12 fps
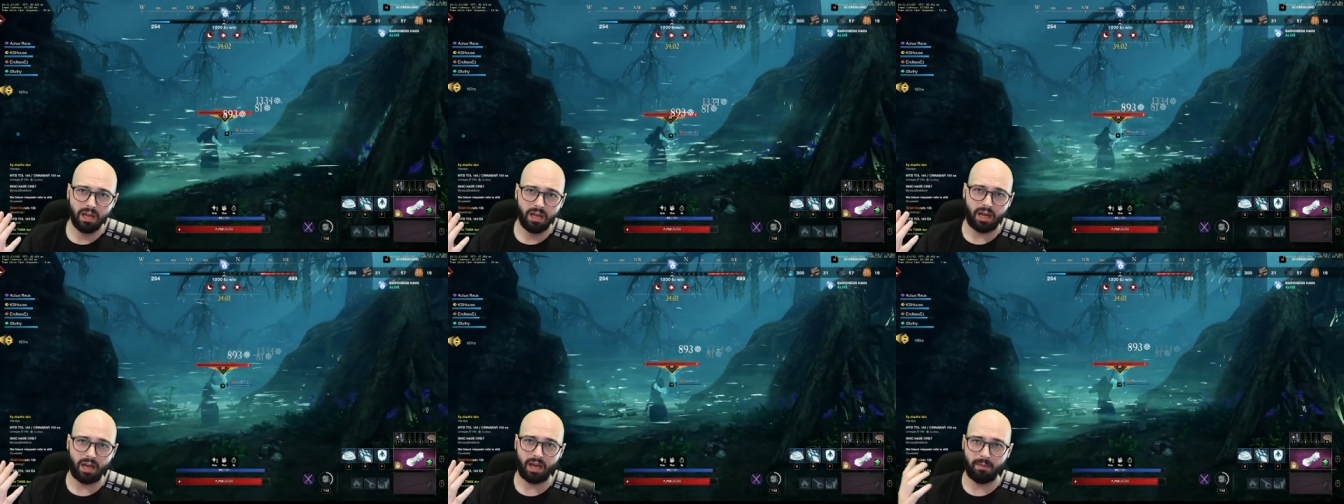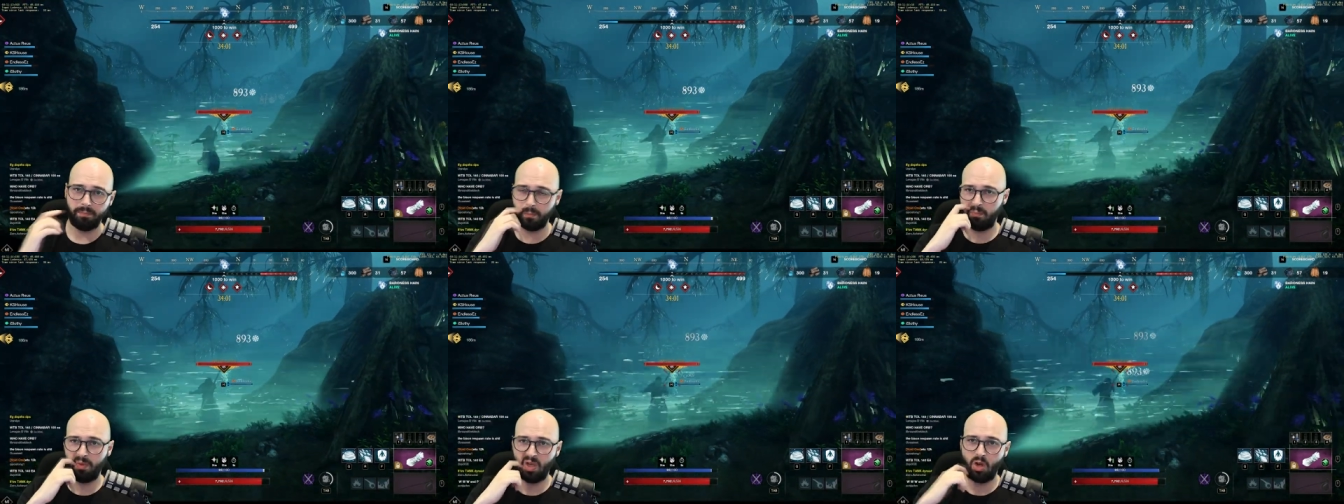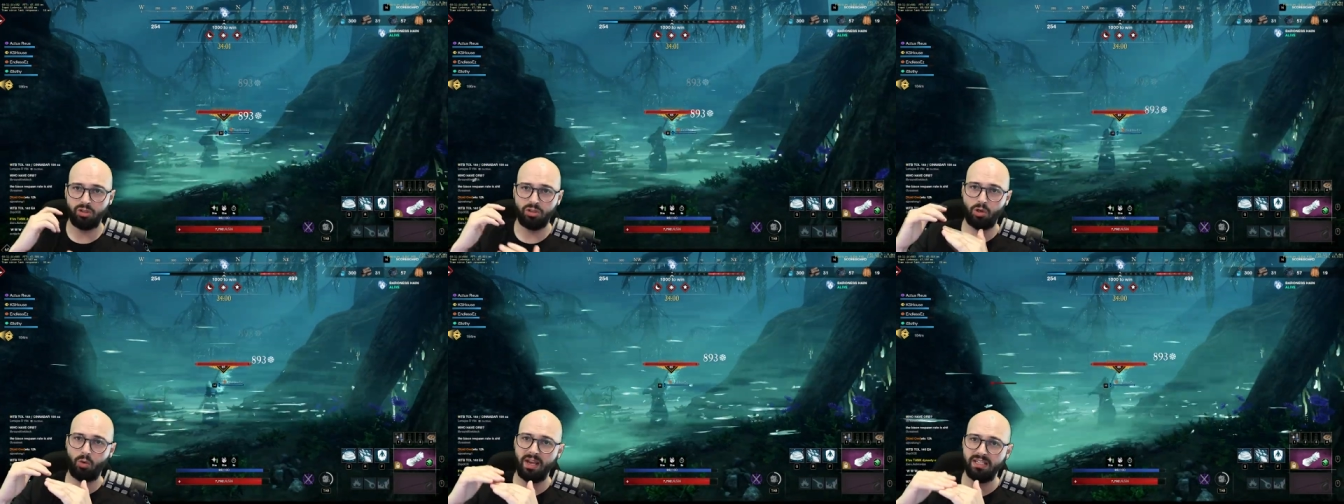um, because
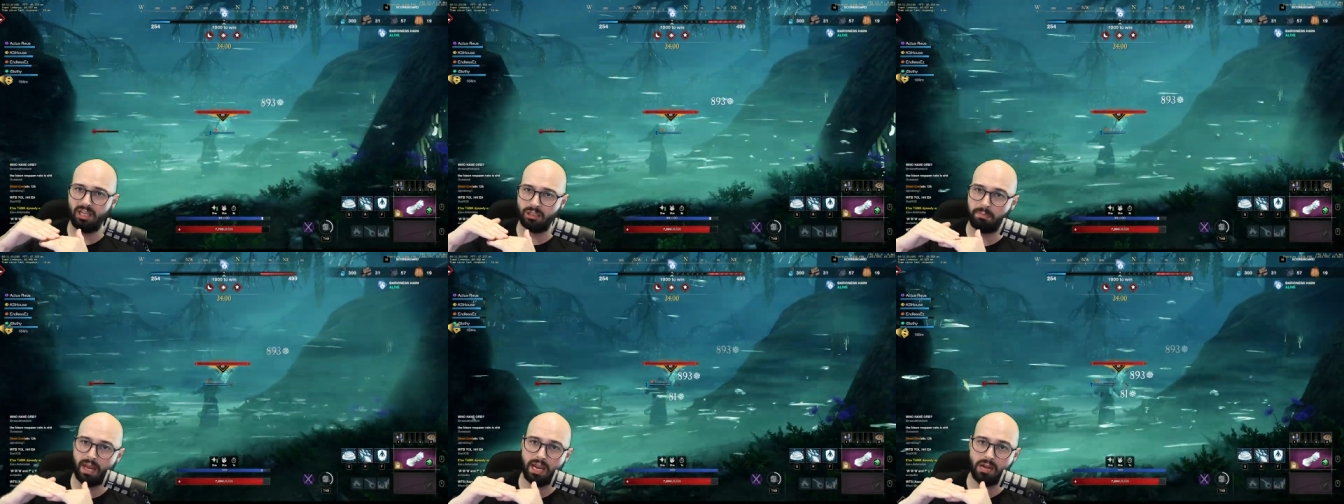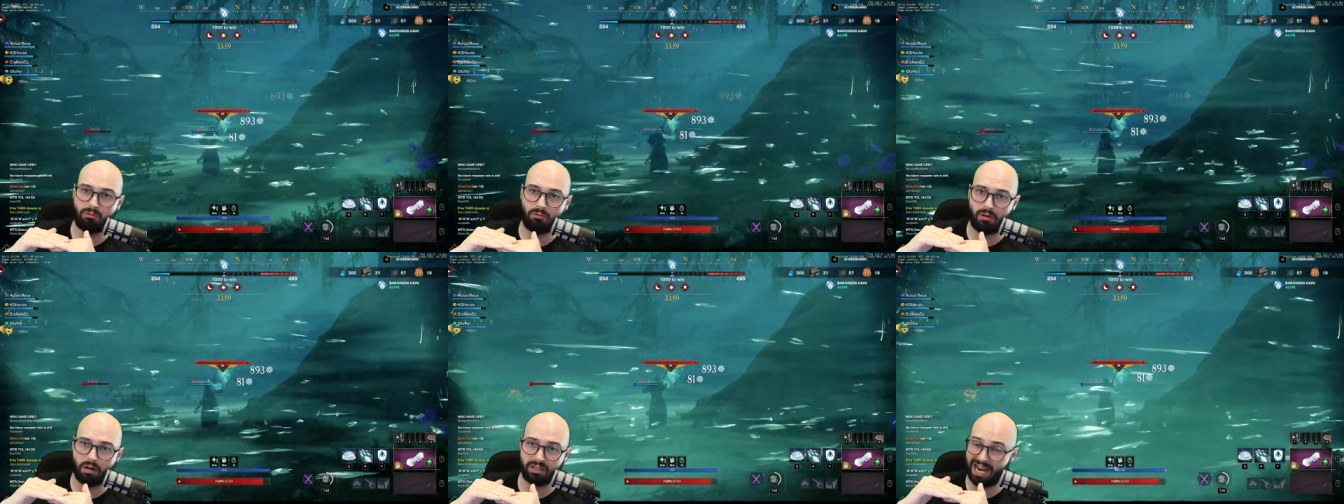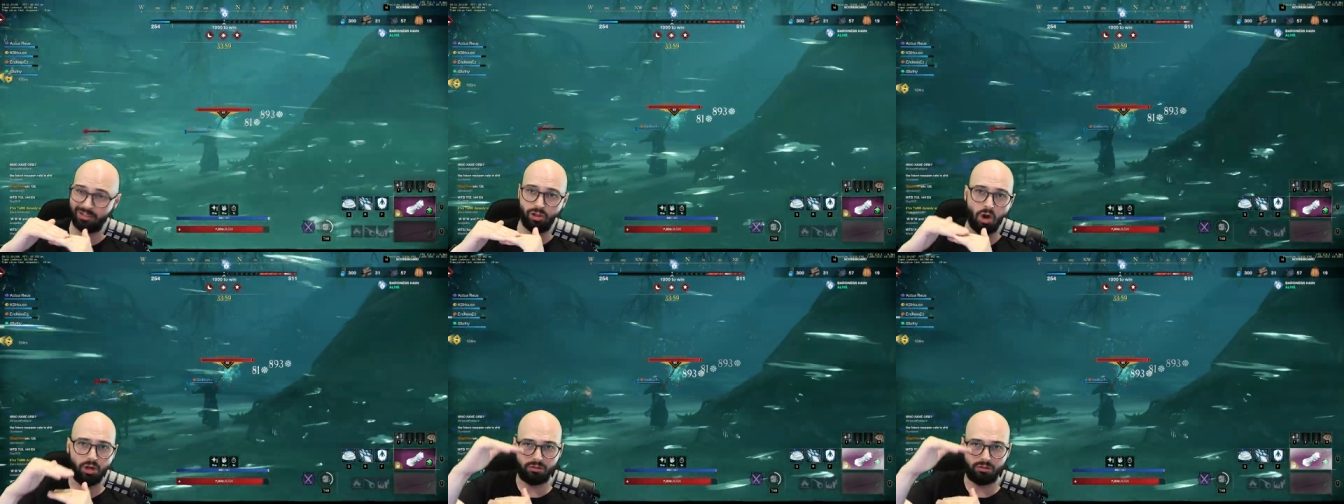quest X P does not